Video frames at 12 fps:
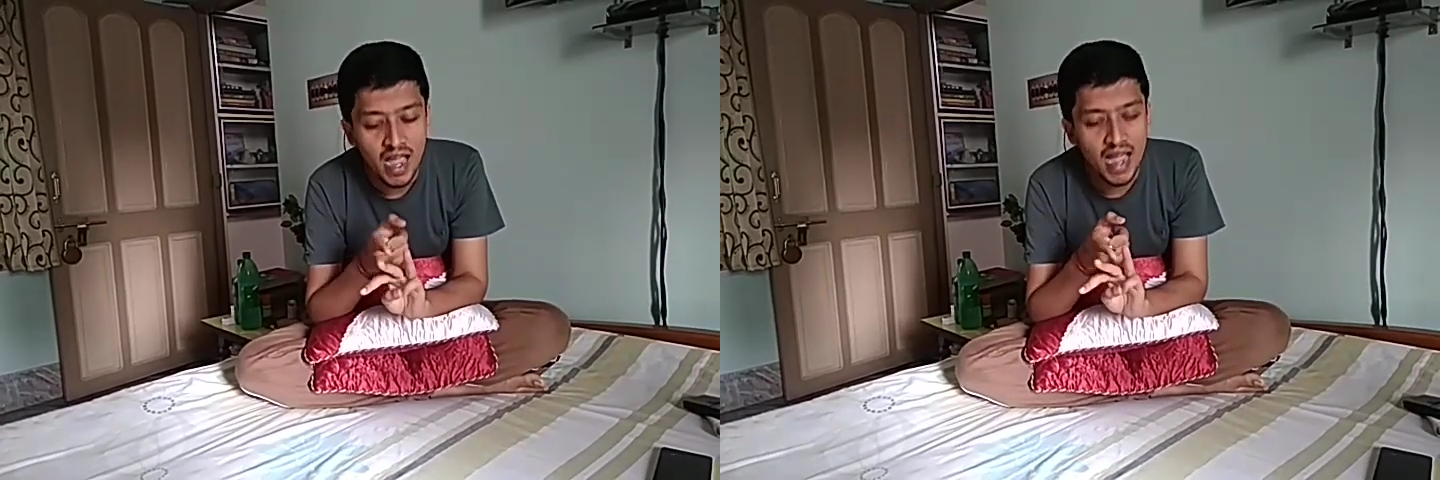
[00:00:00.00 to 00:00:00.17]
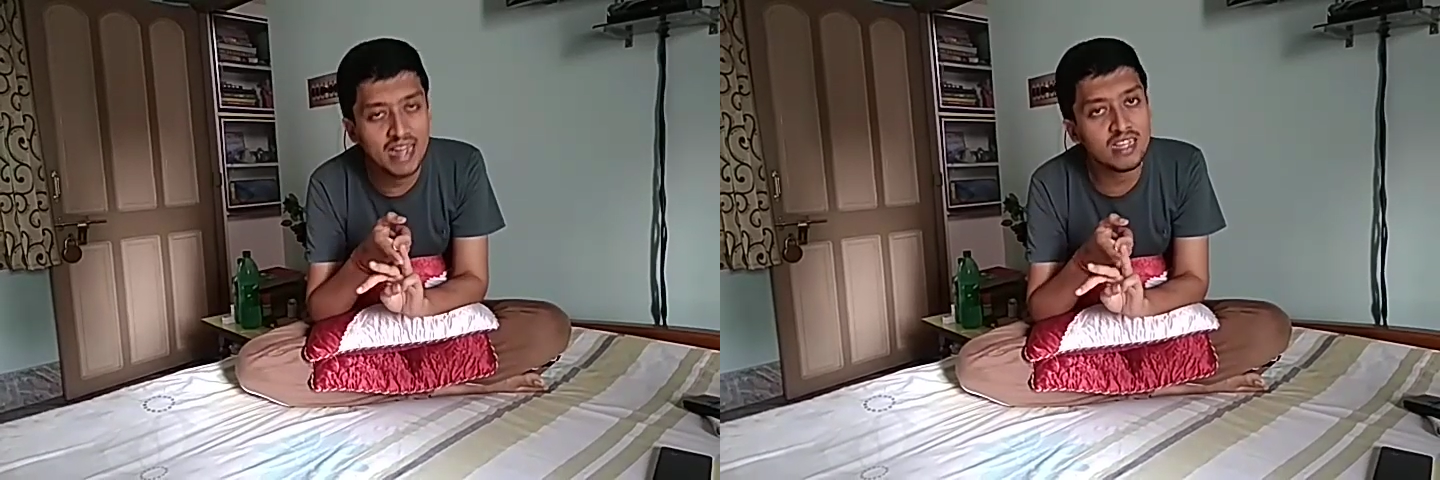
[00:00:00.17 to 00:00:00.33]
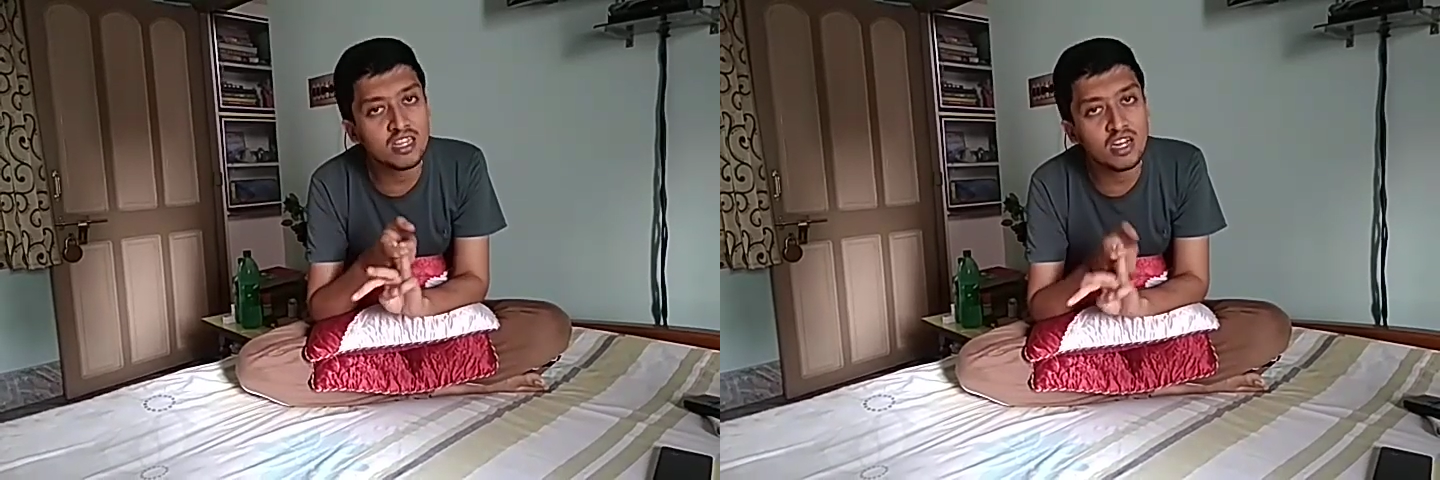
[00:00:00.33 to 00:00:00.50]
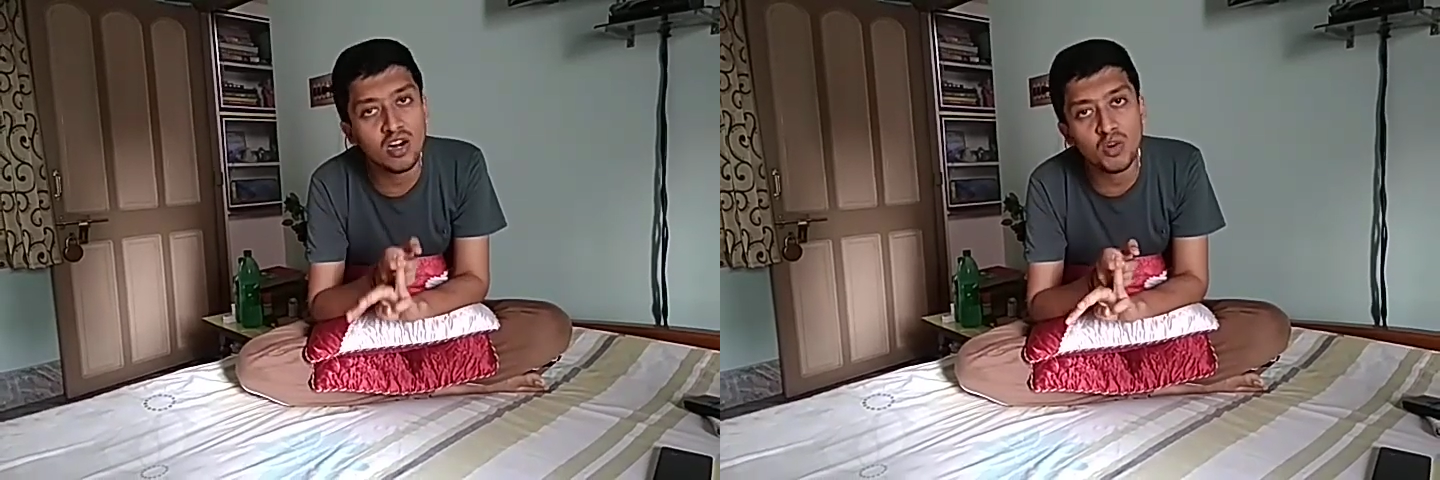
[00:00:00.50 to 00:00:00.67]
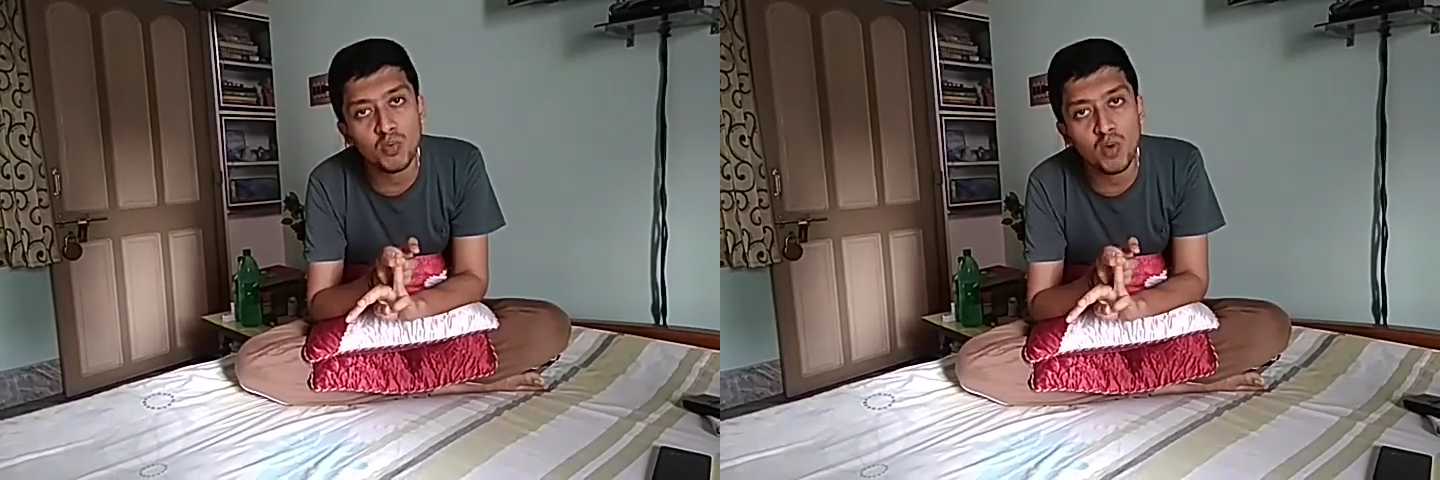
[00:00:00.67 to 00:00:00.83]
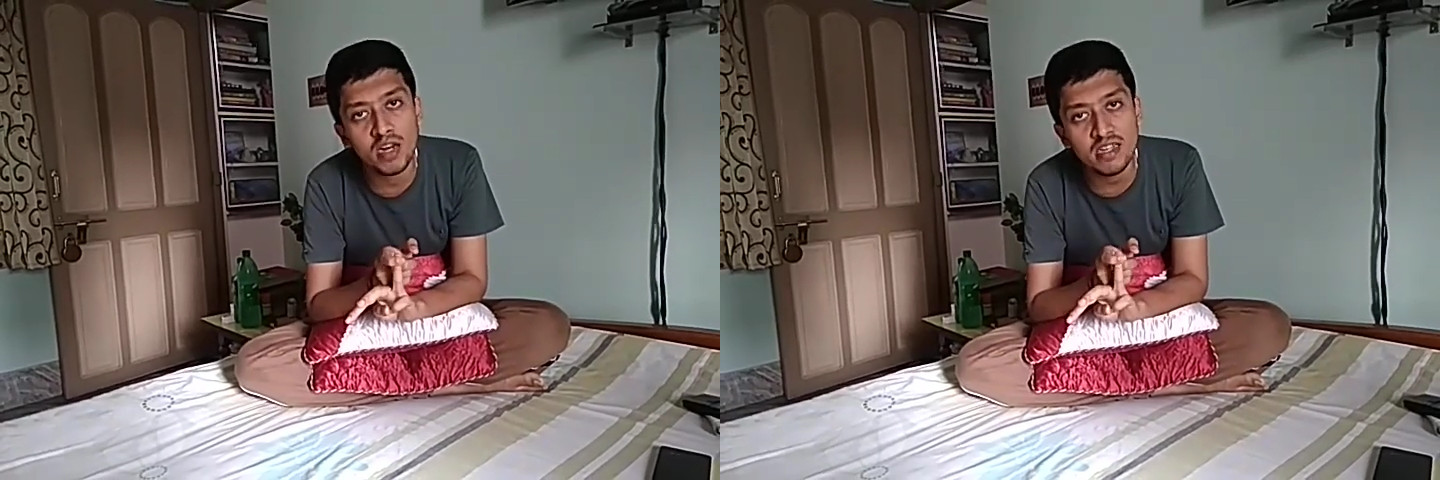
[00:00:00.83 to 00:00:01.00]
And the third
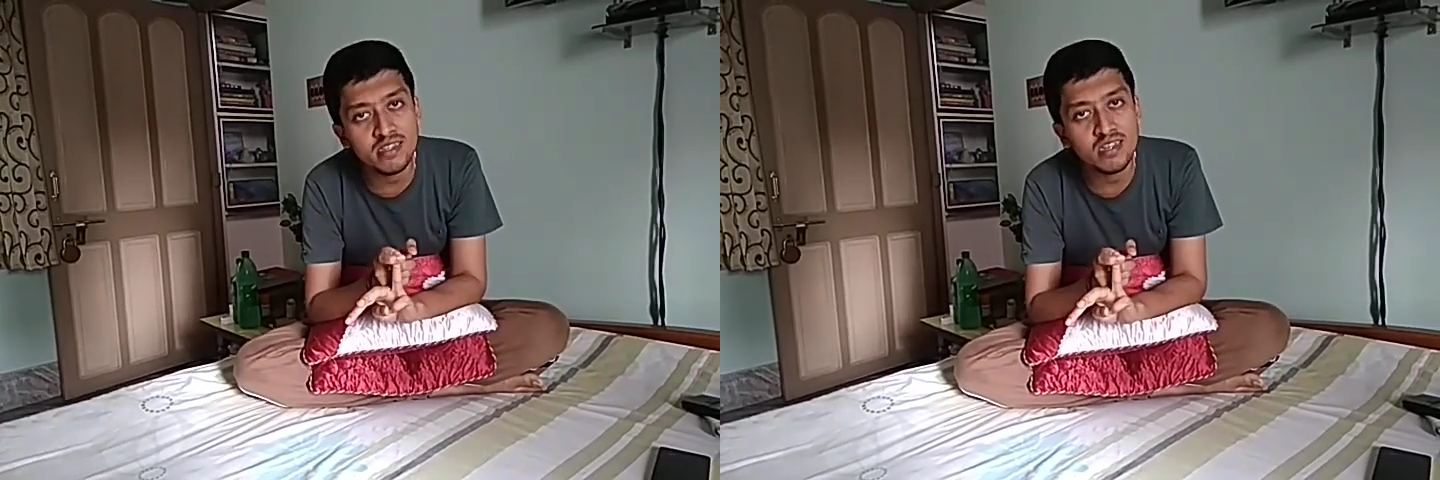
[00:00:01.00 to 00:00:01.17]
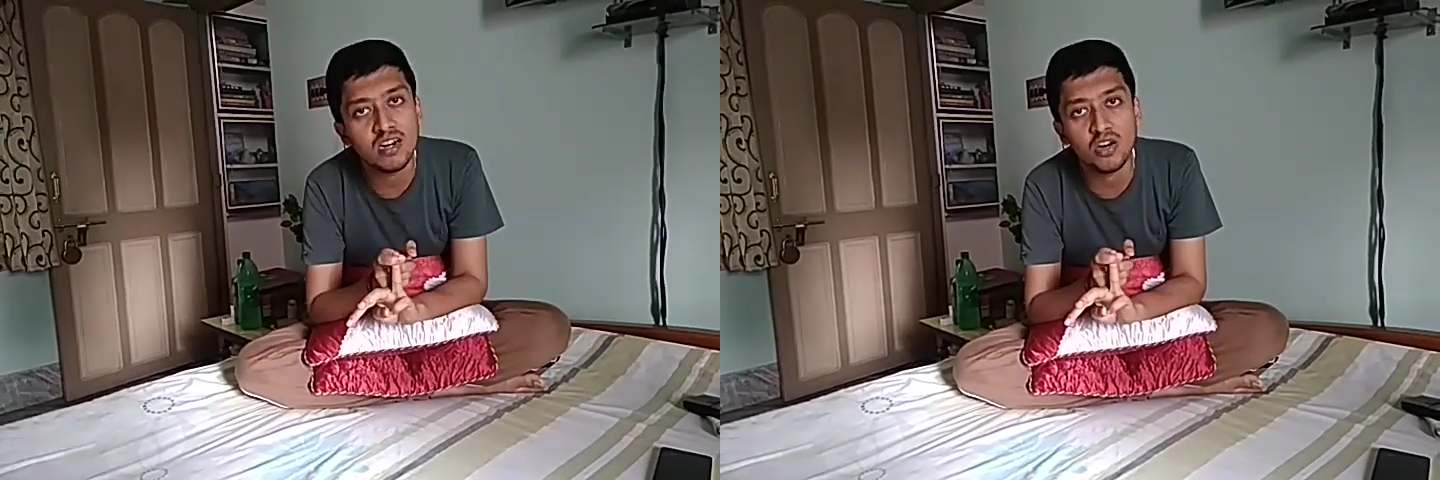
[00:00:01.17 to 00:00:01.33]
one is